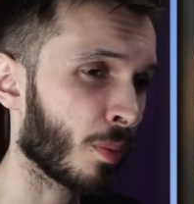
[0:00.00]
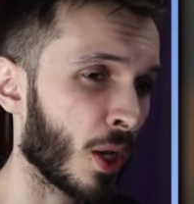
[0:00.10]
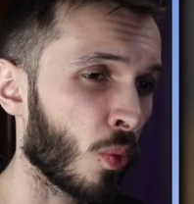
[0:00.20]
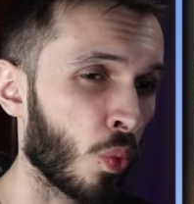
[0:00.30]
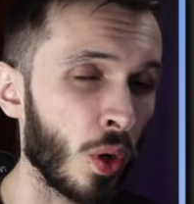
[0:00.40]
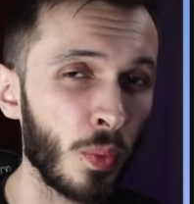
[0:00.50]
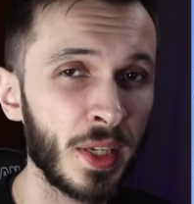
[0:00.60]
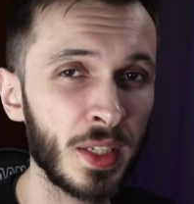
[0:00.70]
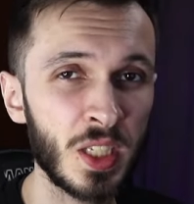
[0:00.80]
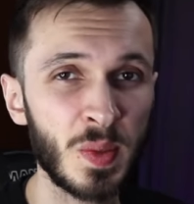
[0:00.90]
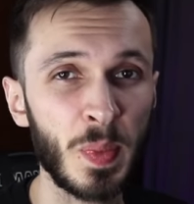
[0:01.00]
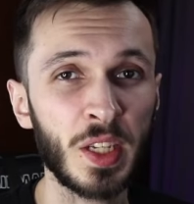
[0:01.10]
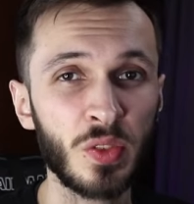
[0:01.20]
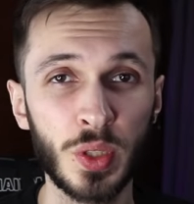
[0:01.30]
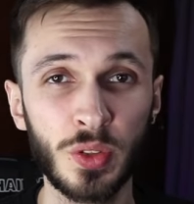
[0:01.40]
about what we can
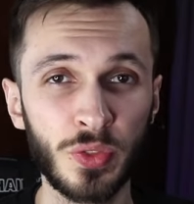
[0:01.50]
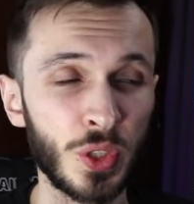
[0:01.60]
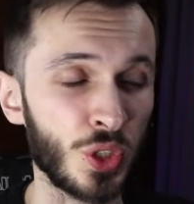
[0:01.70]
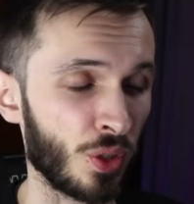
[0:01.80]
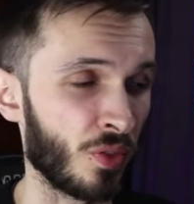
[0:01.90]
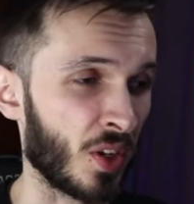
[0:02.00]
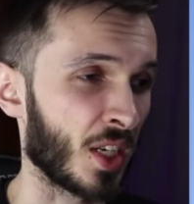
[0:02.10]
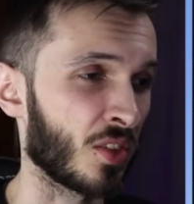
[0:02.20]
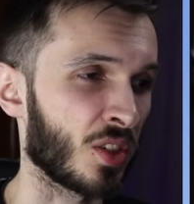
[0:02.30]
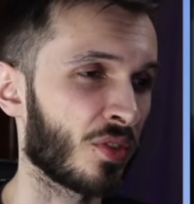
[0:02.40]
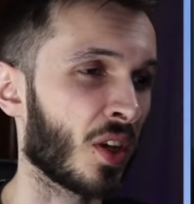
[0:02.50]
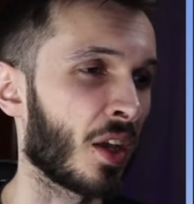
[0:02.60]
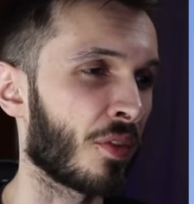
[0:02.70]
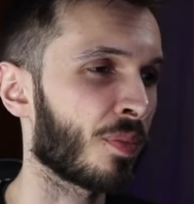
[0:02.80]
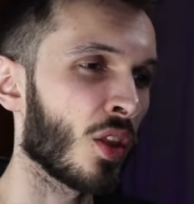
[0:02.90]
expect from the future of Identity 5.